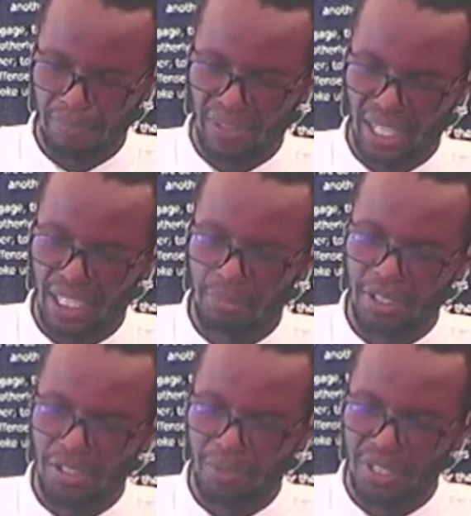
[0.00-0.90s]
Help us
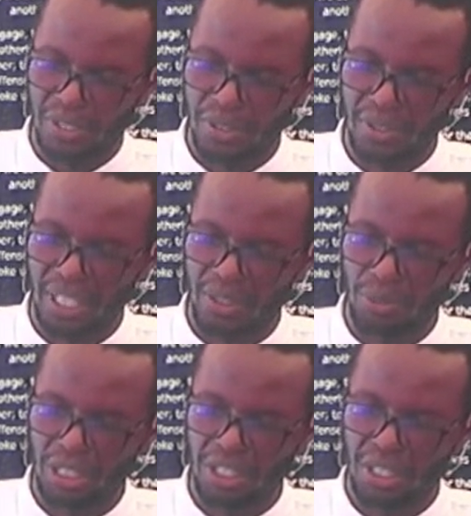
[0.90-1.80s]
to pursue that
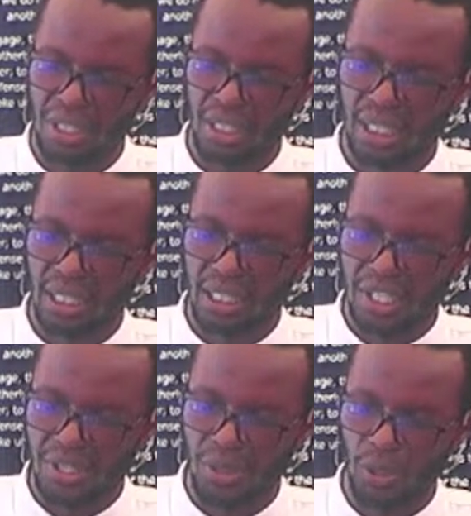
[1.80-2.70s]
which
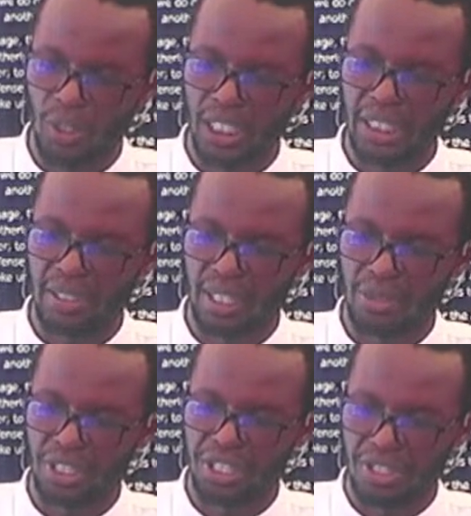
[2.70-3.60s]
is holy, that
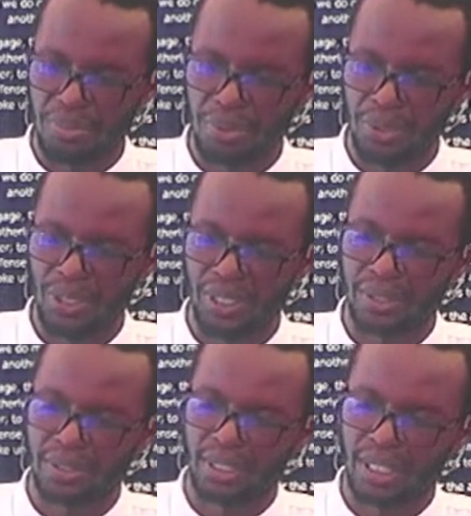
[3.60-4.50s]
which is pure,
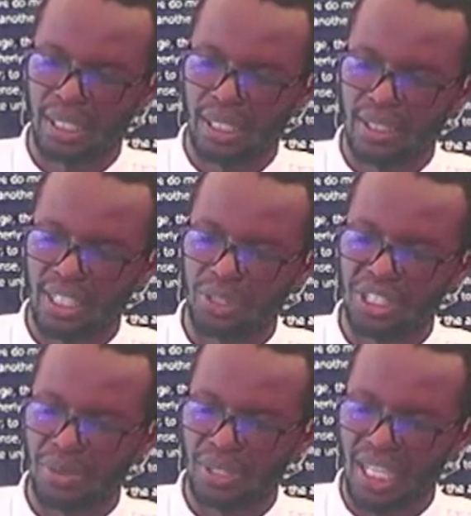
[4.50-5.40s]
that which
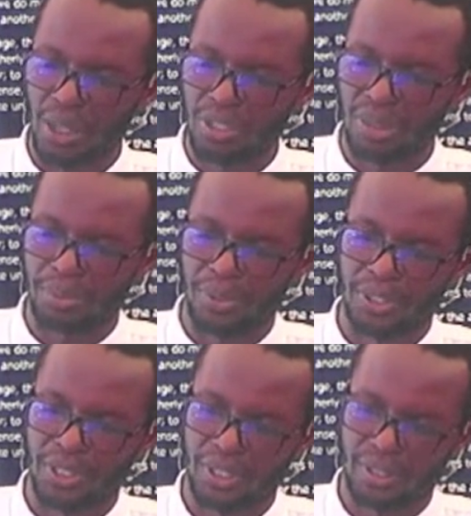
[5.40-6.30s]
is without
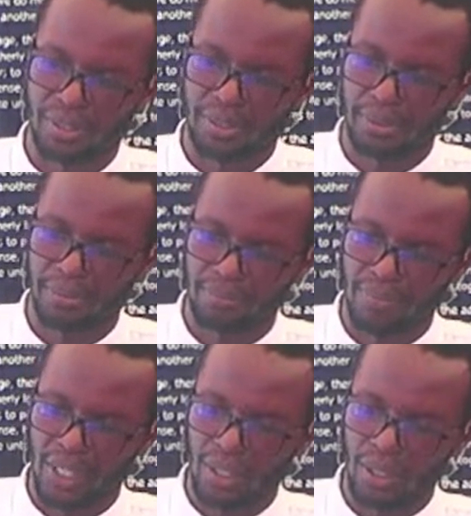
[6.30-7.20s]
reproach.
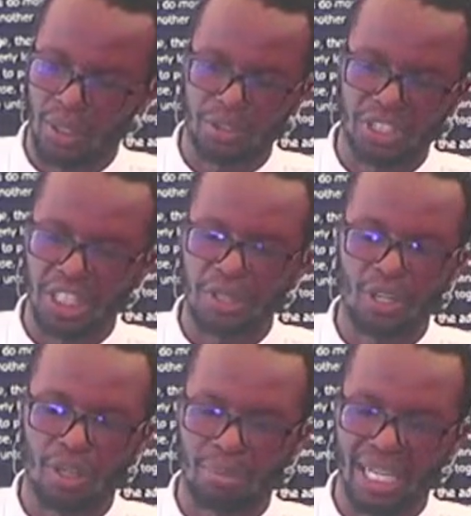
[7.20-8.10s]
O Lord, renew
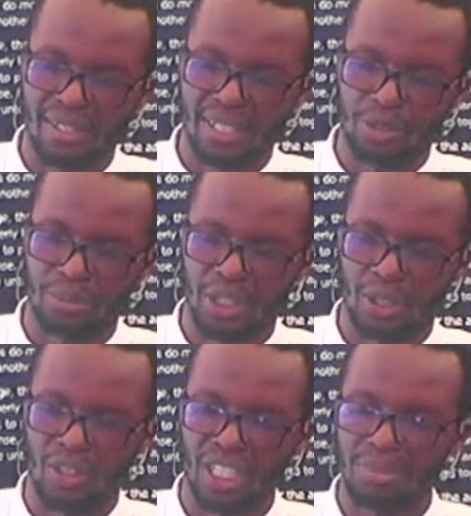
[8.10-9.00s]
our minds that we may no
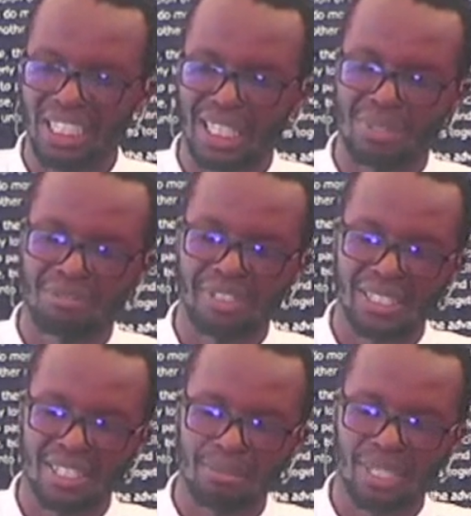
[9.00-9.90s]
longer be
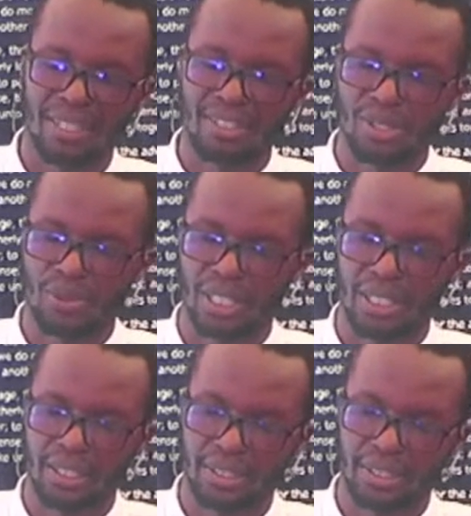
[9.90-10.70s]
captivated by this world,